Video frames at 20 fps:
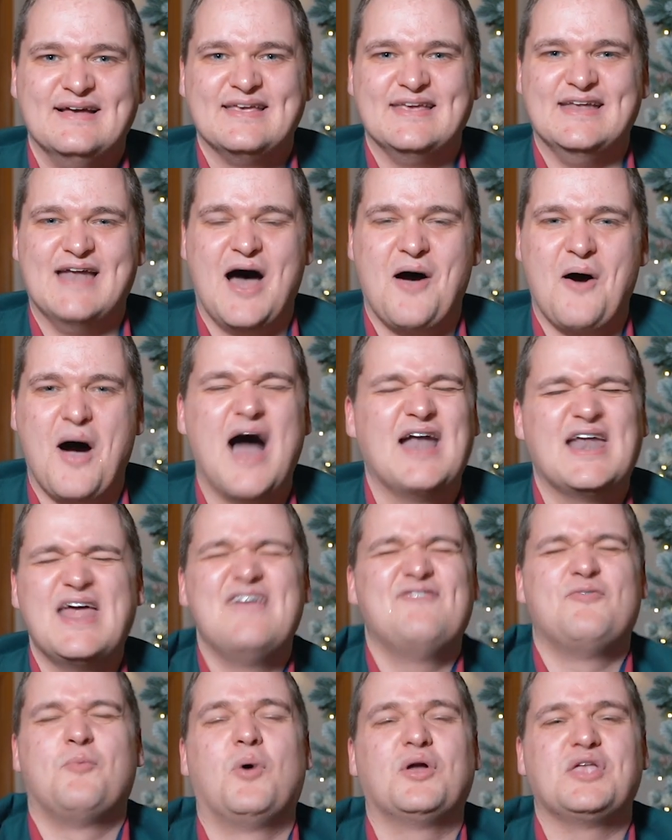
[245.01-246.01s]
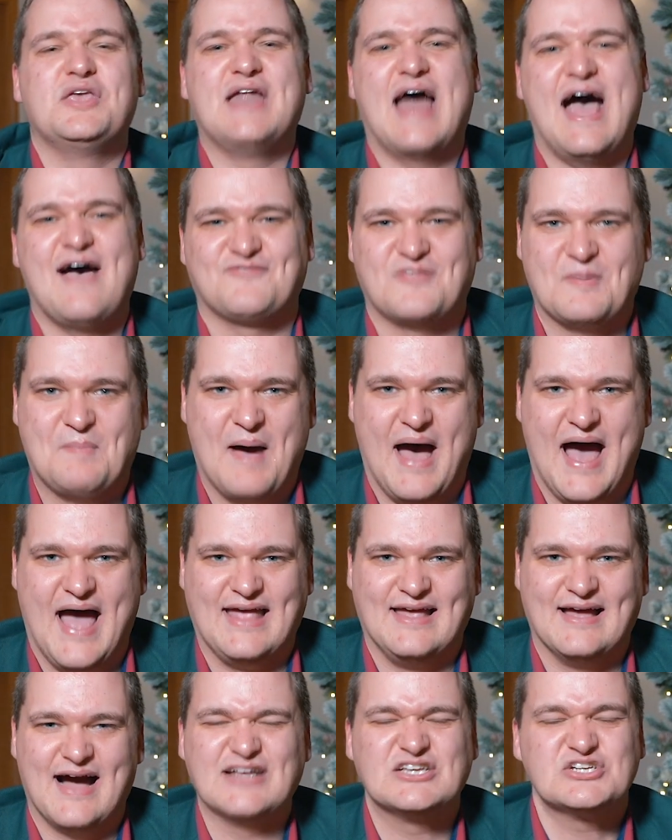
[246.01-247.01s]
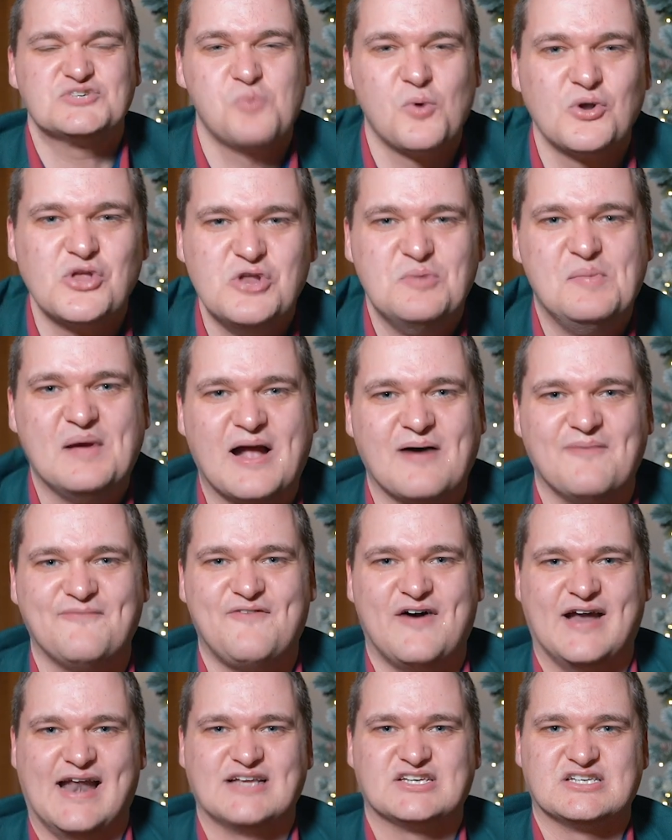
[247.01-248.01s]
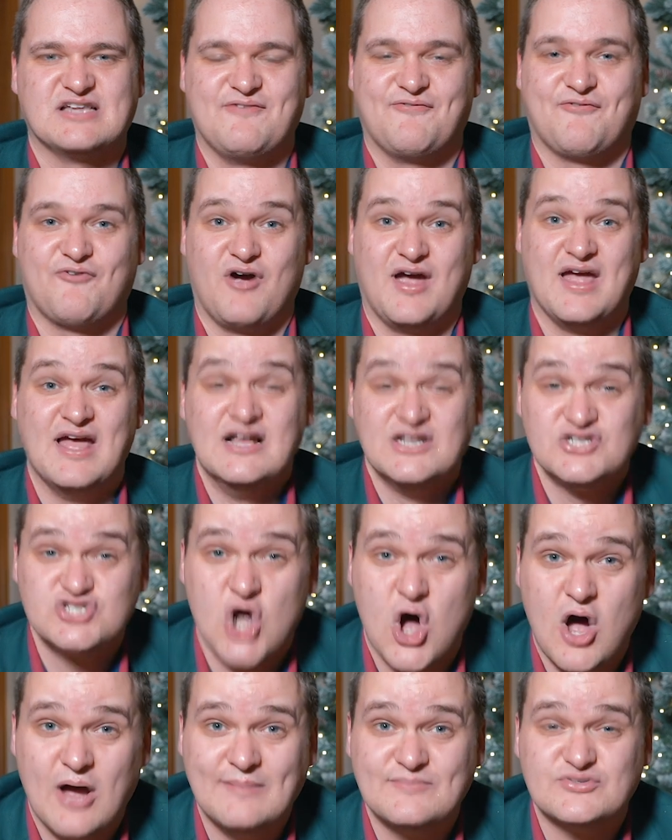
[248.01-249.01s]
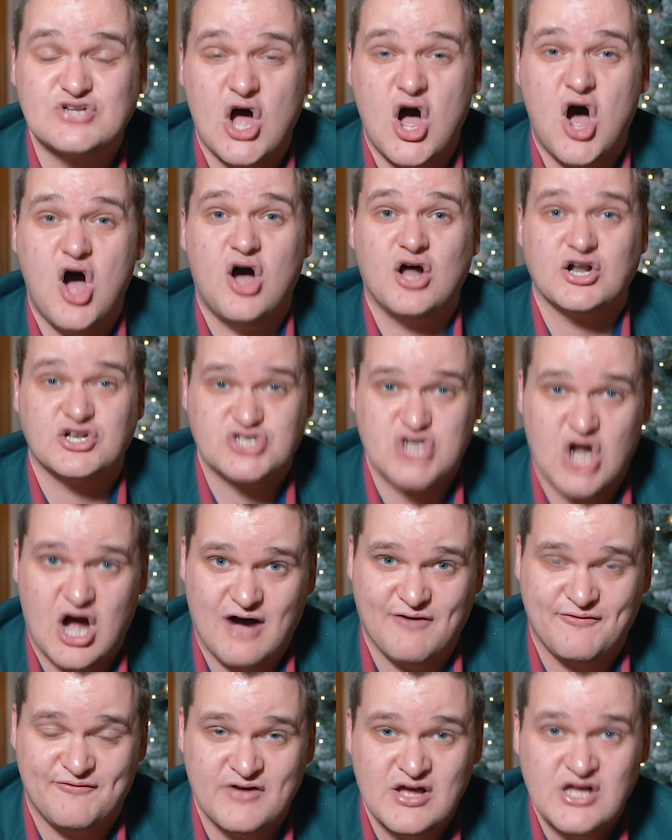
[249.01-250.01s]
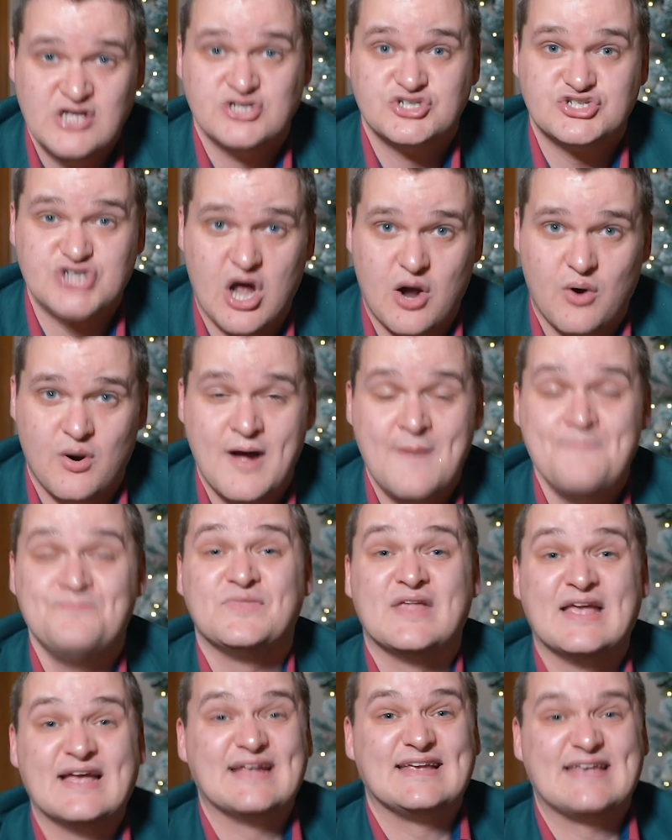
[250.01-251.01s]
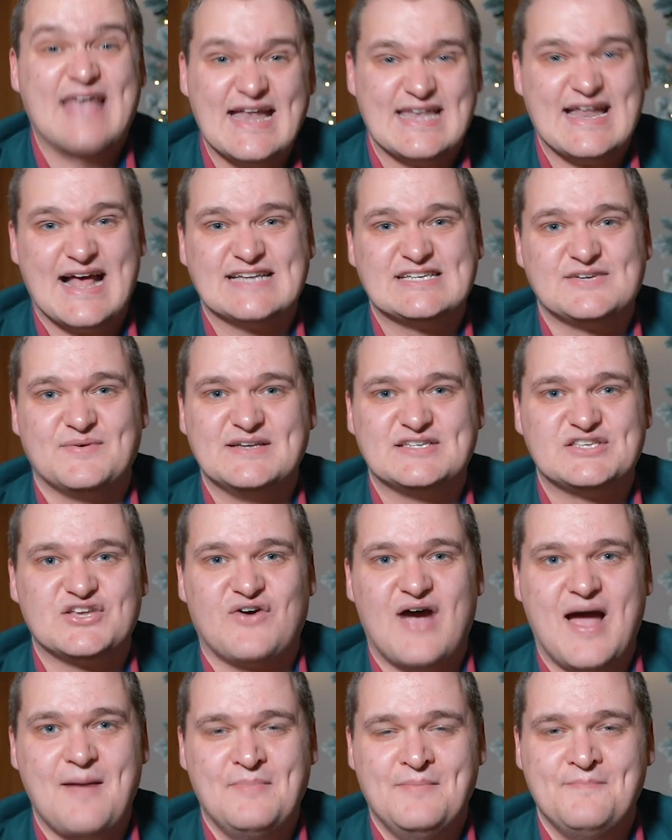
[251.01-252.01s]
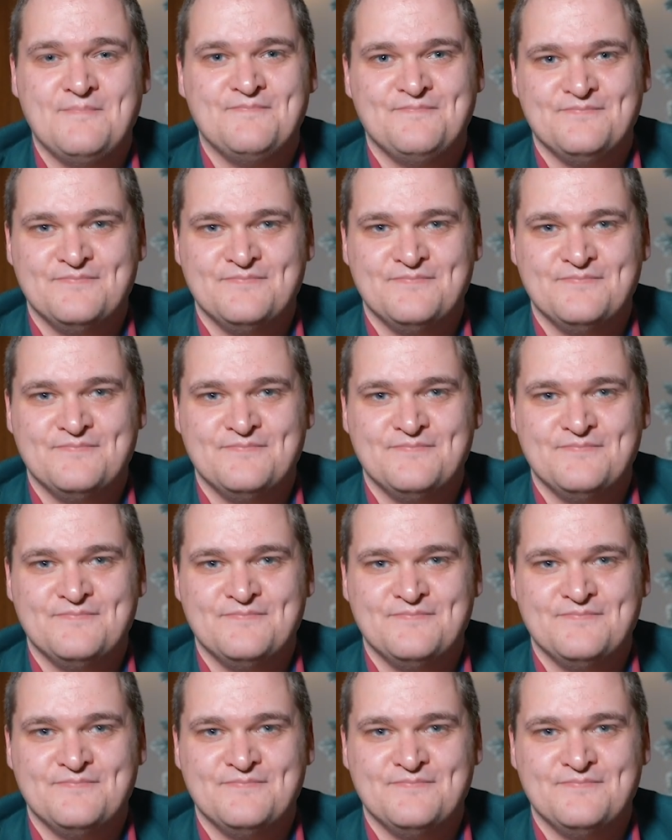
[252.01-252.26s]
You know, I don't even want you to have to pay. I just want you to become financially free. Times are tough. So get down to Instagram.